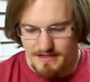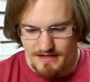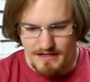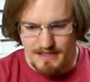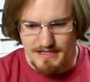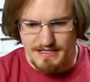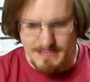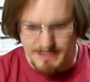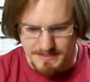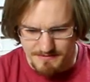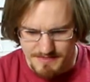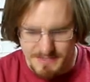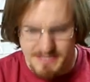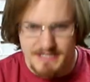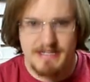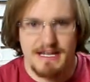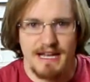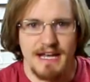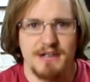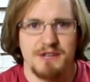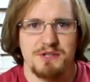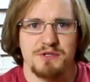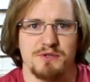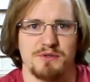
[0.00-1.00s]
a
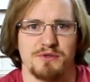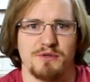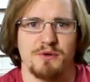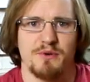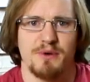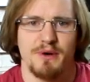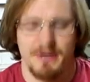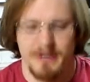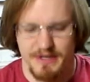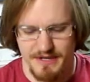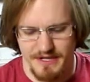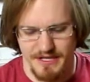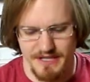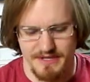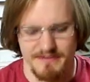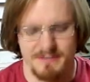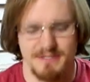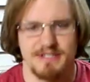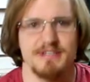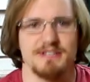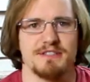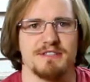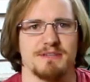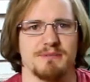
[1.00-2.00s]
substantial quantity of
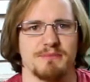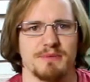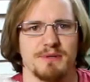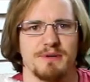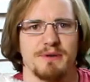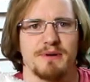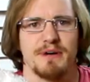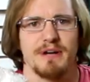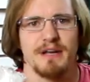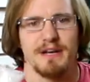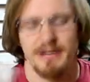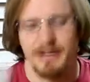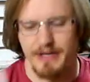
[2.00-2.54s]
cesium chloride